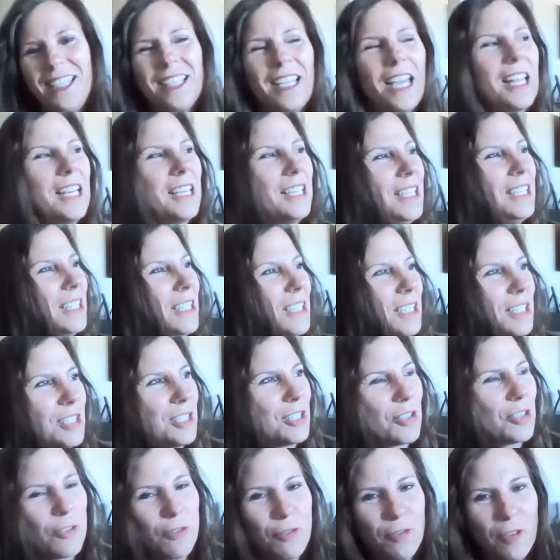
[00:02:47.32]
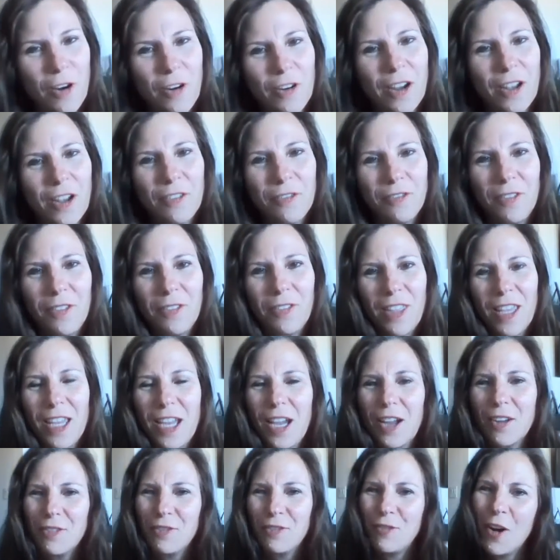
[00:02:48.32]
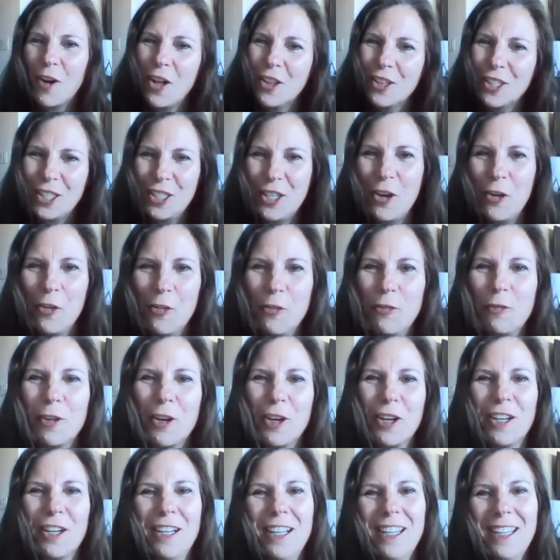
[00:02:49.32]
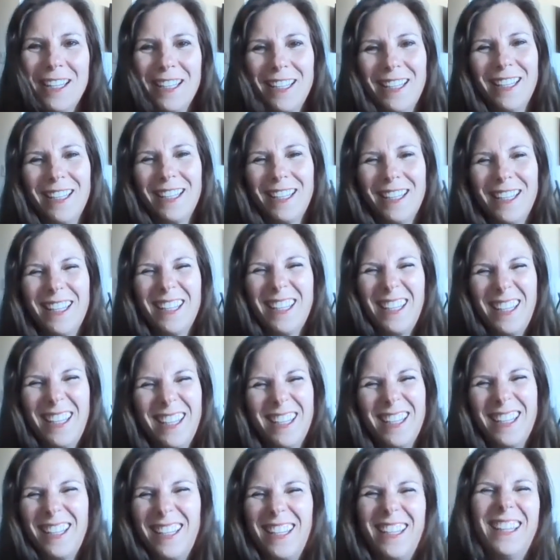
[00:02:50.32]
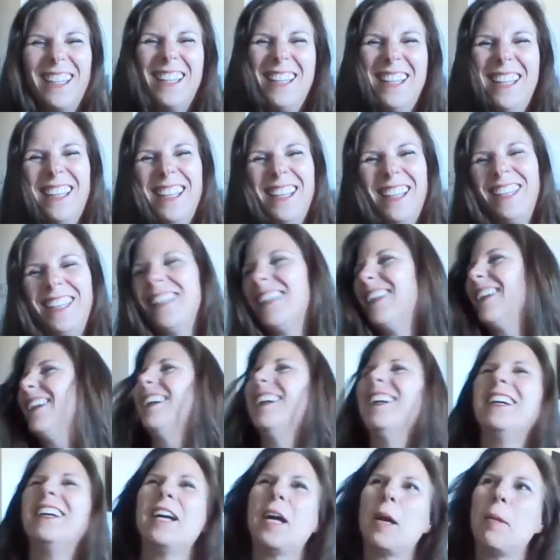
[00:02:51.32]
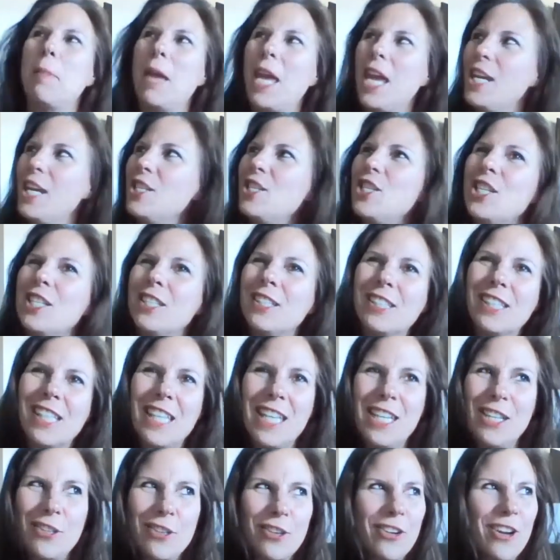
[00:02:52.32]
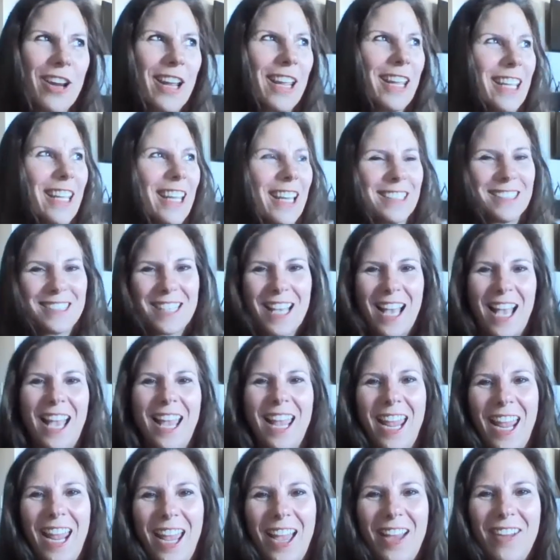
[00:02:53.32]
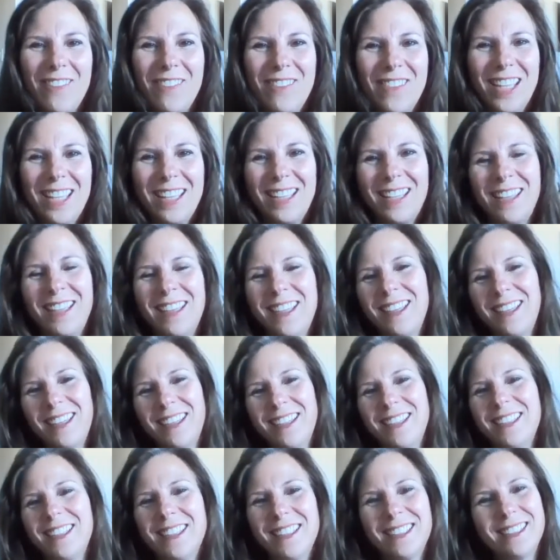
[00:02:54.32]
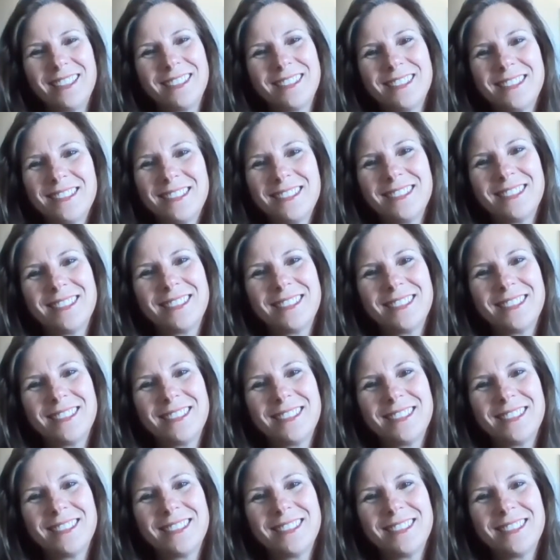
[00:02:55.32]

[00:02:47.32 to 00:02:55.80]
I leaned in so far, I think I've fallen over. An ancient leaner, I guess I am.